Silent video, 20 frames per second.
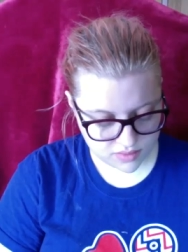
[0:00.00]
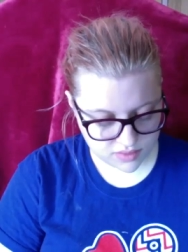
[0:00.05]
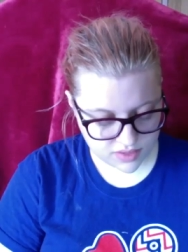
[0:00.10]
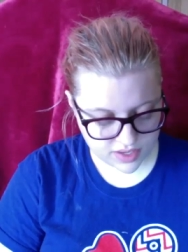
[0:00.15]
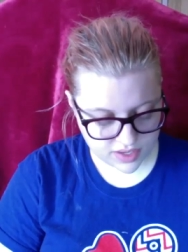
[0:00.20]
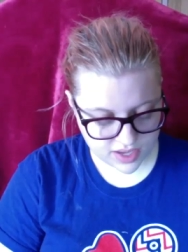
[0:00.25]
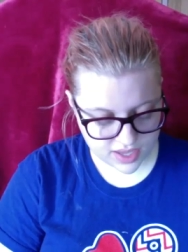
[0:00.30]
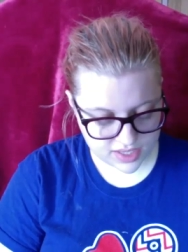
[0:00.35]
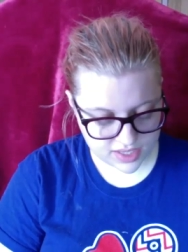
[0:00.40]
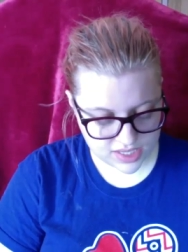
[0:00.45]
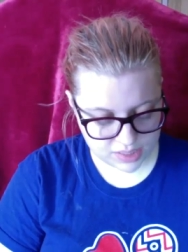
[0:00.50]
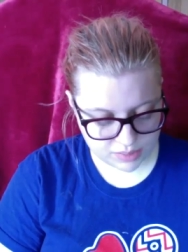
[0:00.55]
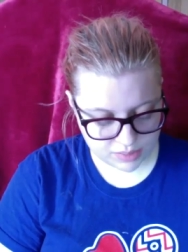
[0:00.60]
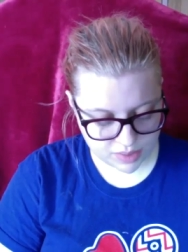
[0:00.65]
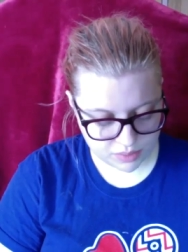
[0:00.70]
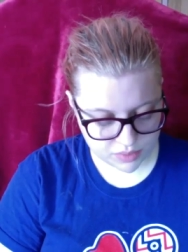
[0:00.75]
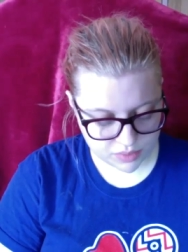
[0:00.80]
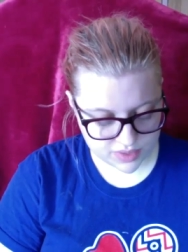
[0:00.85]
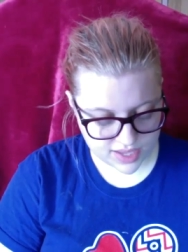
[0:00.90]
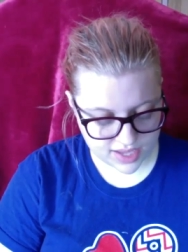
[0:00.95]
like, I keep
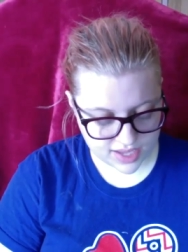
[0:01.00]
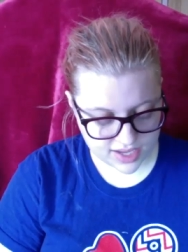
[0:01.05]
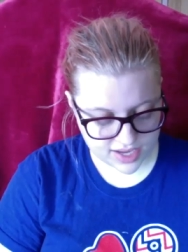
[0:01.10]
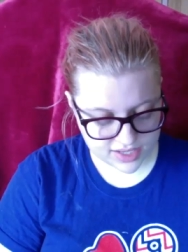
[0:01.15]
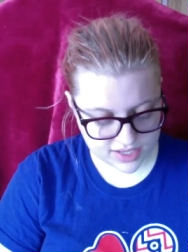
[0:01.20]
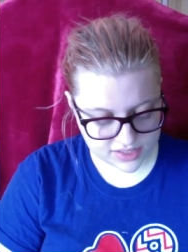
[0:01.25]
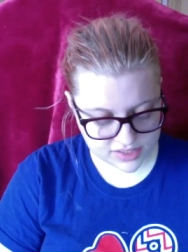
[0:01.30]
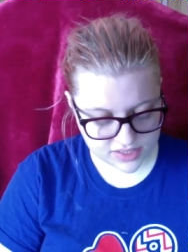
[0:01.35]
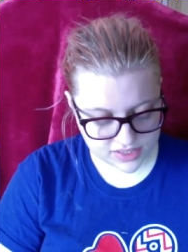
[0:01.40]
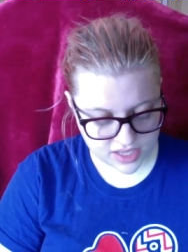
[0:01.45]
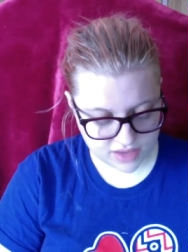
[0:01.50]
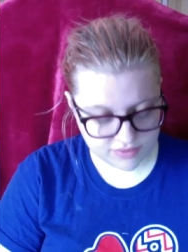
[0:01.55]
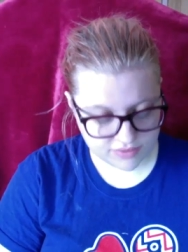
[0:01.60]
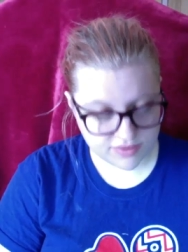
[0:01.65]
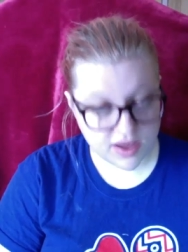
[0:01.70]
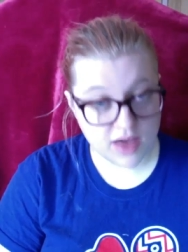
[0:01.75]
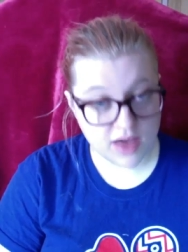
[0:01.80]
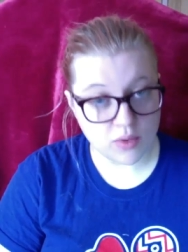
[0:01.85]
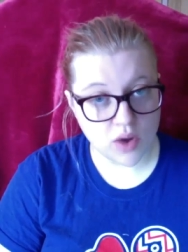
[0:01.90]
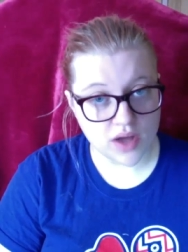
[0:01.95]
up with that kind of stuff.
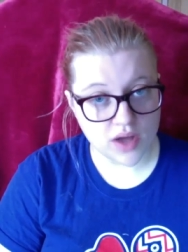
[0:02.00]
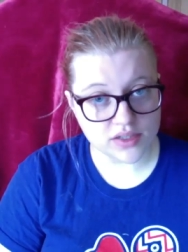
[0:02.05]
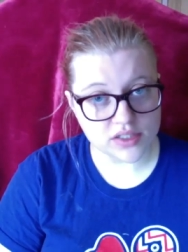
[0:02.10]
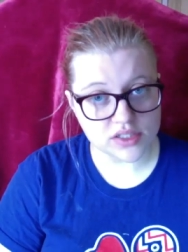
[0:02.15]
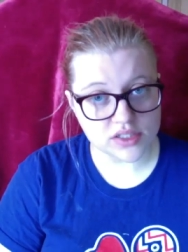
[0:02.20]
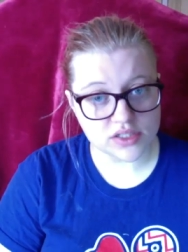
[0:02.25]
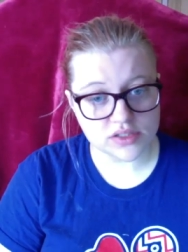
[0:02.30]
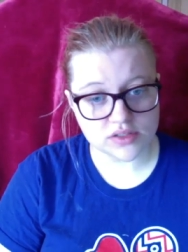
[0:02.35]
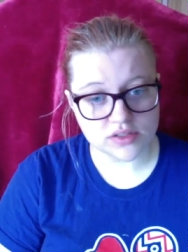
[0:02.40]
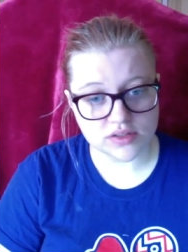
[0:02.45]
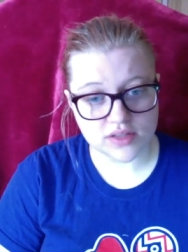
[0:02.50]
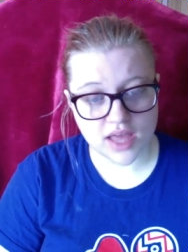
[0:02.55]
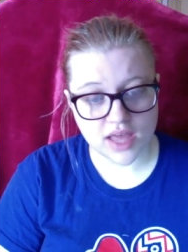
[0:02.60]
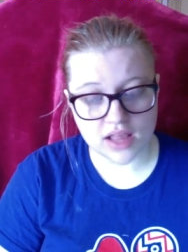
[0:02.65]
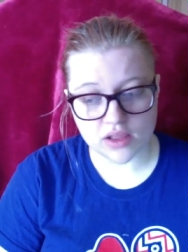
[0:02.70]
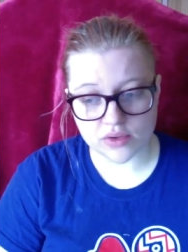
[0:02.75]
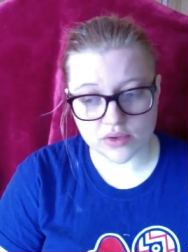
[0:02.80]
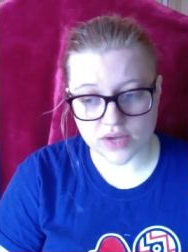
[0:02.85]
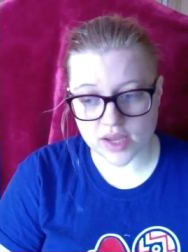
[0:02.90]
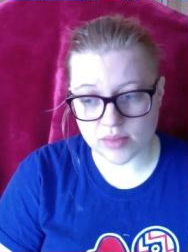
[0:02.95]
I watch
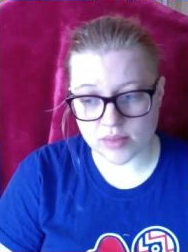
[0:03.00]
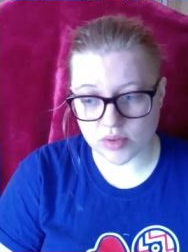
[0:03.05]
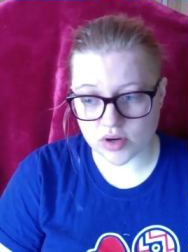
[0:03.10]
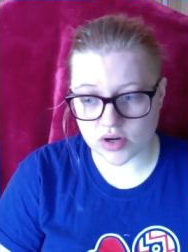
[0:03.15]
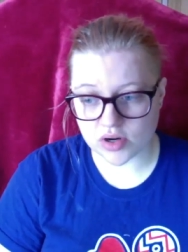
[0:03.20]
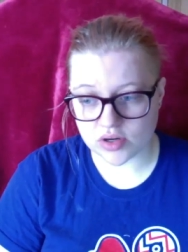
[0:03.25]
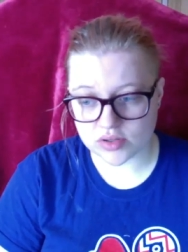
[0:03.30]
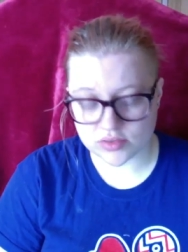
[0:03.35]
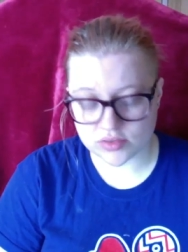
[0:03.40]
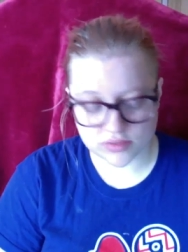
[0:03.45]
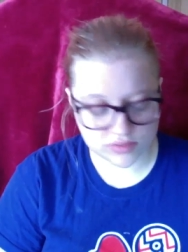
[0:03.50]
Hello Neighbor.